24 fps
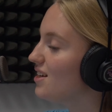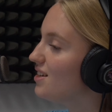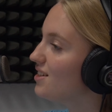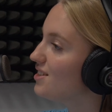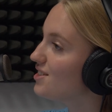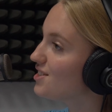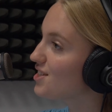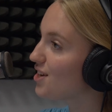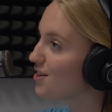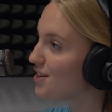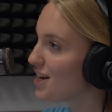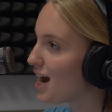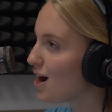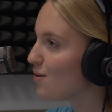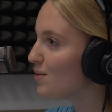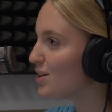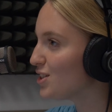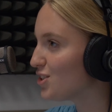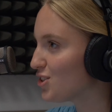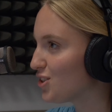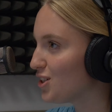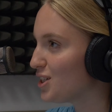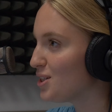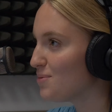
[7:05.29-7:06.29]
So now we're
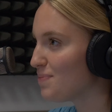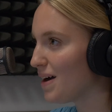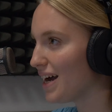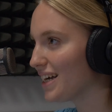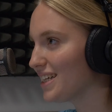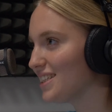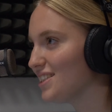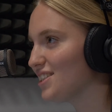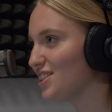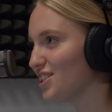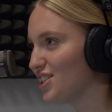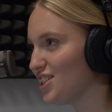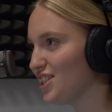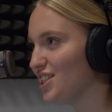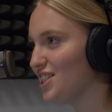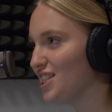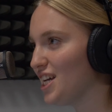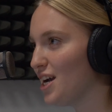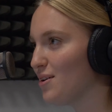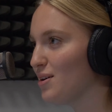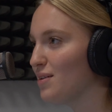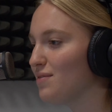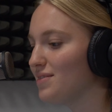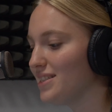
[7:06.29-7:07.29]
joined back in
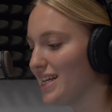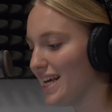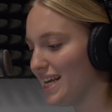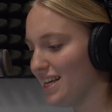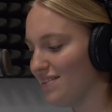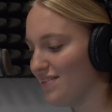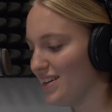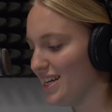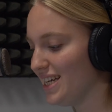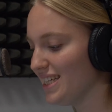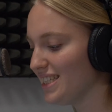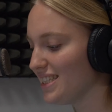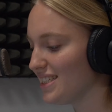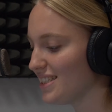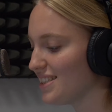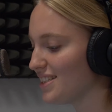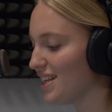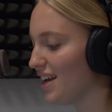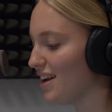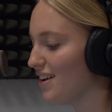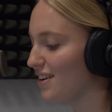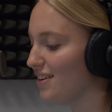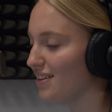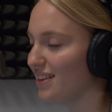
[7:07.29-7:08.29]
studio with David,
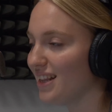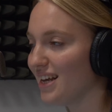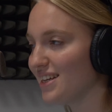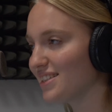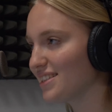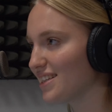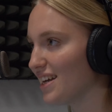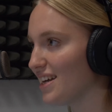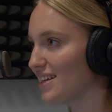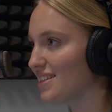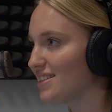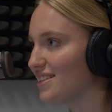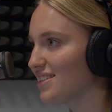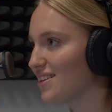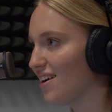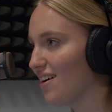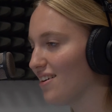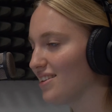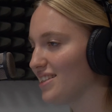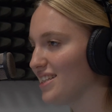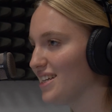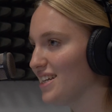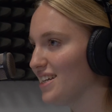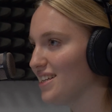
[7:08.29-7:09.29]
so let's get
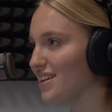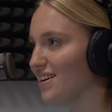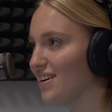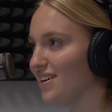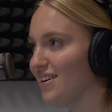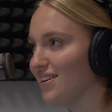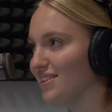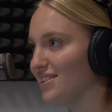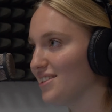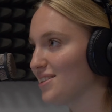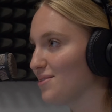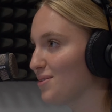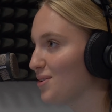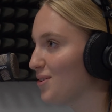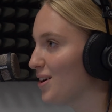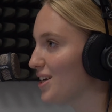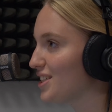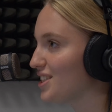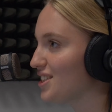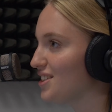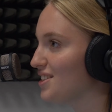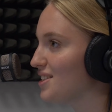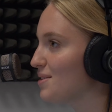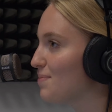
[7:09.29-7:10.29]
started on some
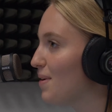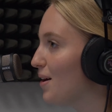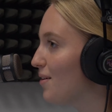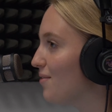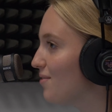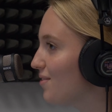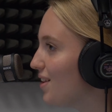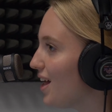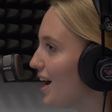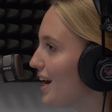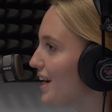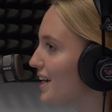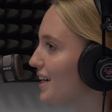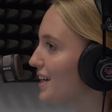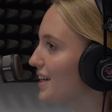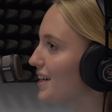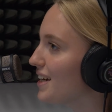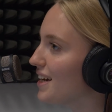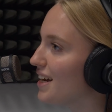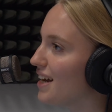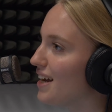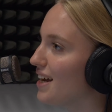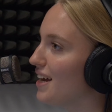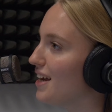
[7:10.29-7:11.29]
questions about flying
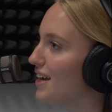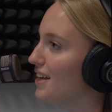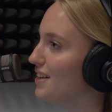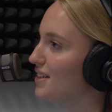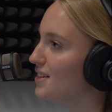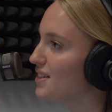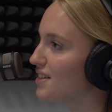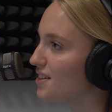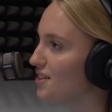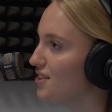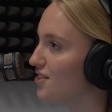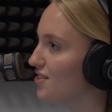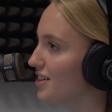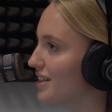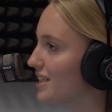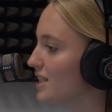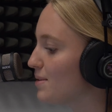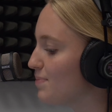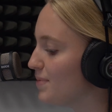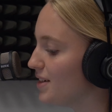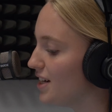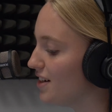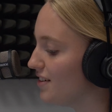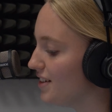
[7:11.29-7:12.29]
and your
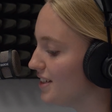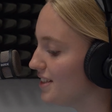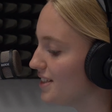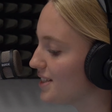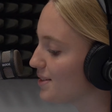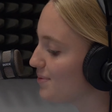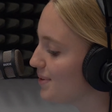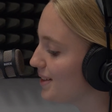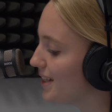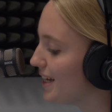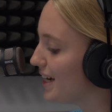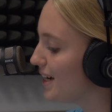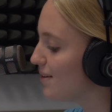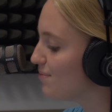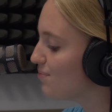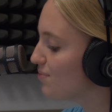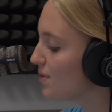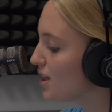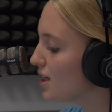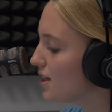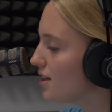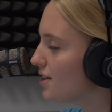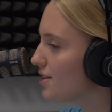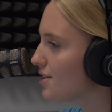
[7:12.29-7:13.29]
experience with it.
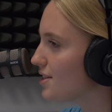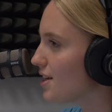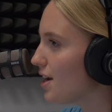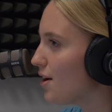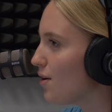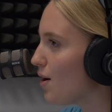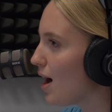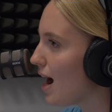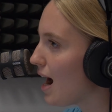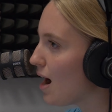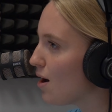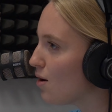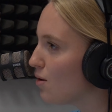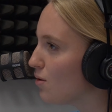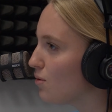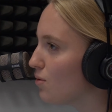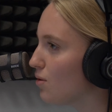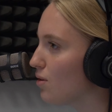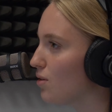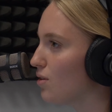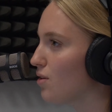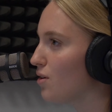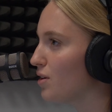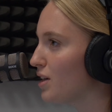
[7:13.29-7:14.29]
So
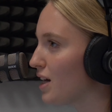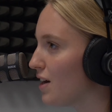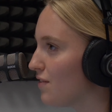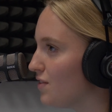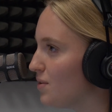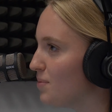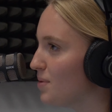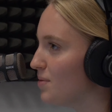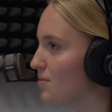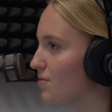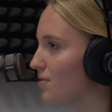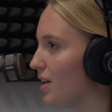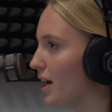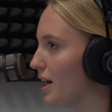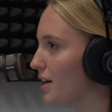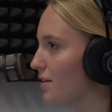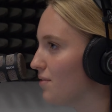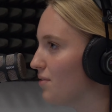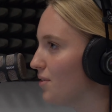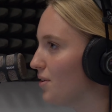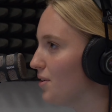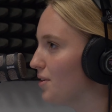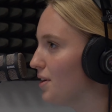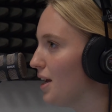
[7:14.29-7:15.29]
how long have you been flying
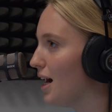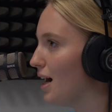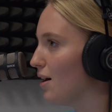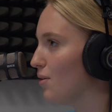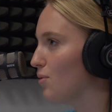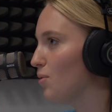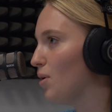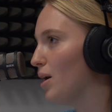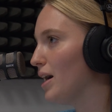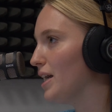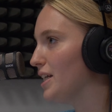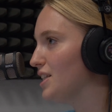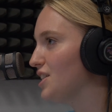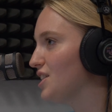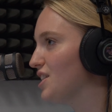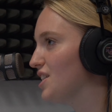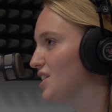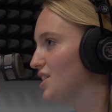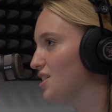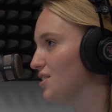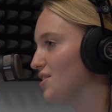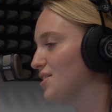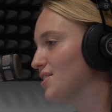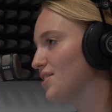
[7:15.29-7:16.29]
for now? What age
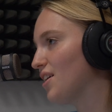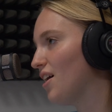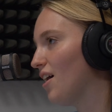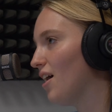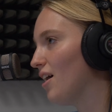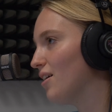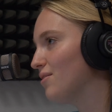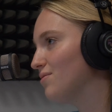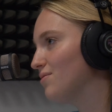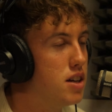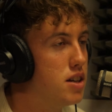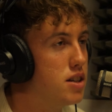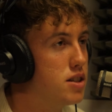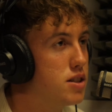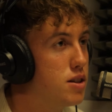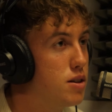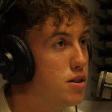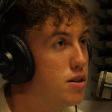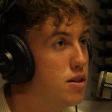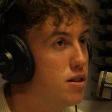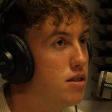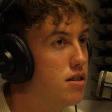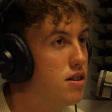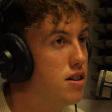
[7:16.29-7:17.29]
did you start?
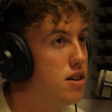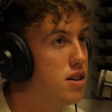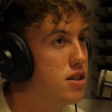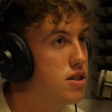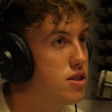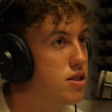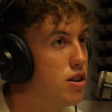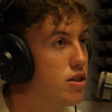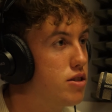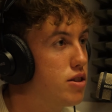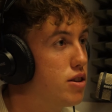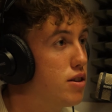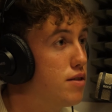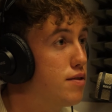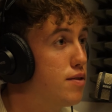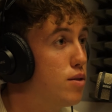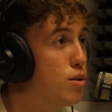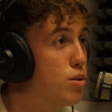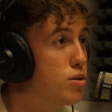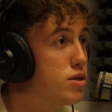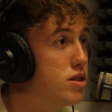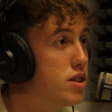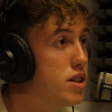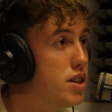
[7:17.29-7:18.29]
So I started at
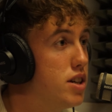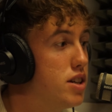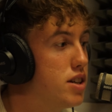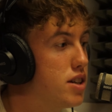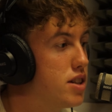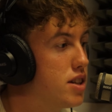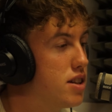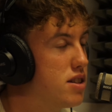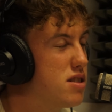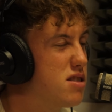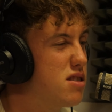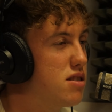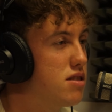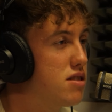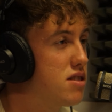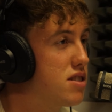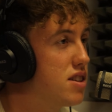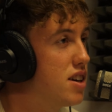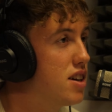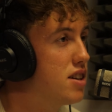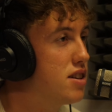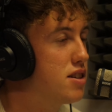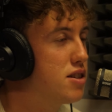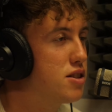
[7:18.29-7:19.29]
14, and then since
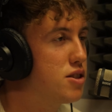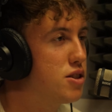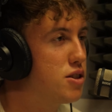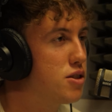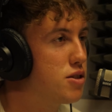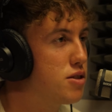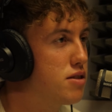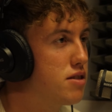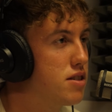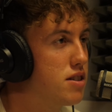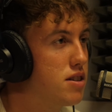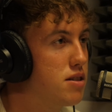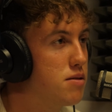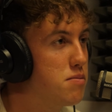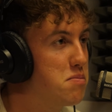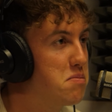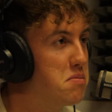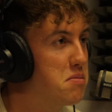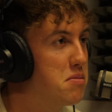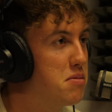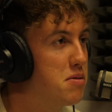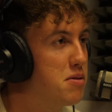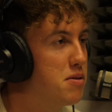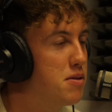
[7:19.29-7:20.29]
then it's just
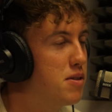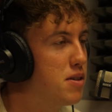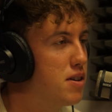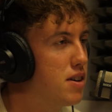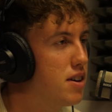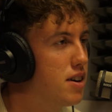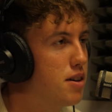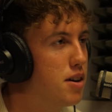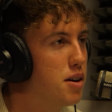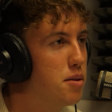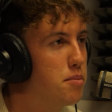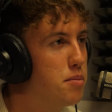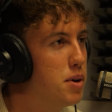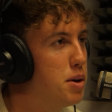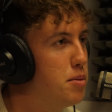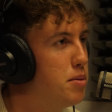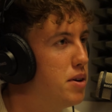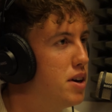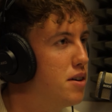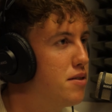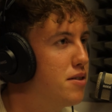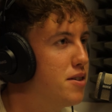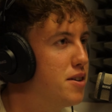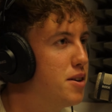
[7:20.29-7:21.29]
maybe
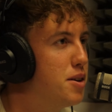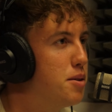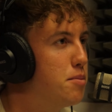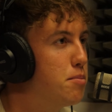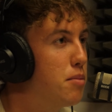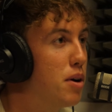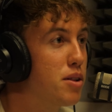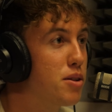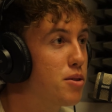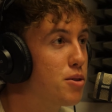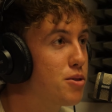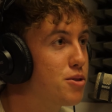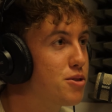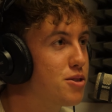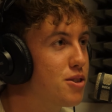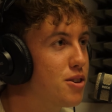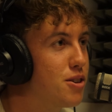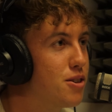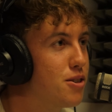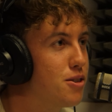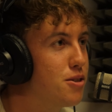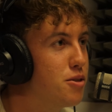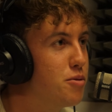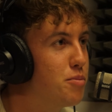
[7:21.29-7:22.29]
every month or
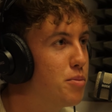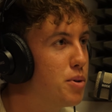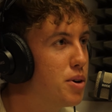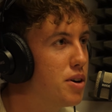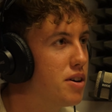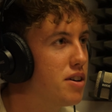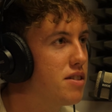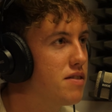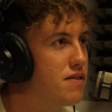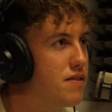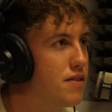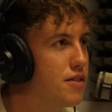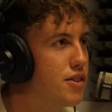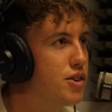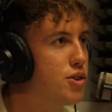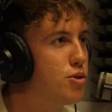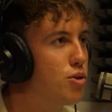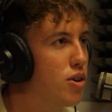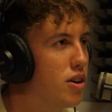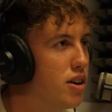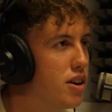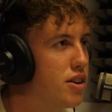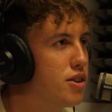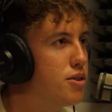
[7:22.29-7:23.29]
so, but
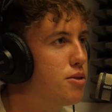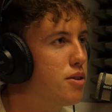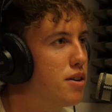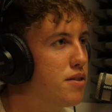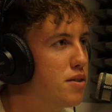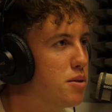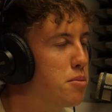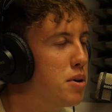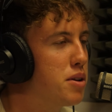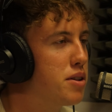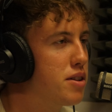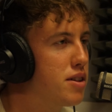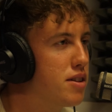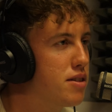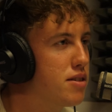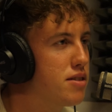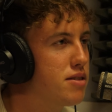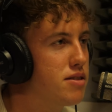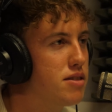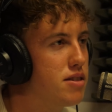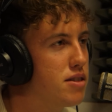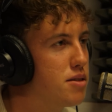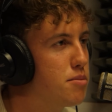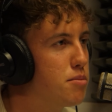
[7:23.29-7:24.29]
trying to do every month,
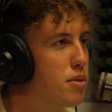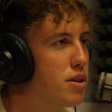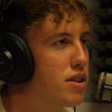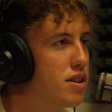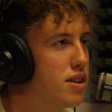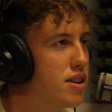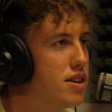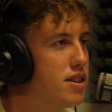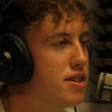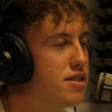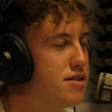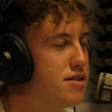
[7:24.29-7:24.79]
monthly.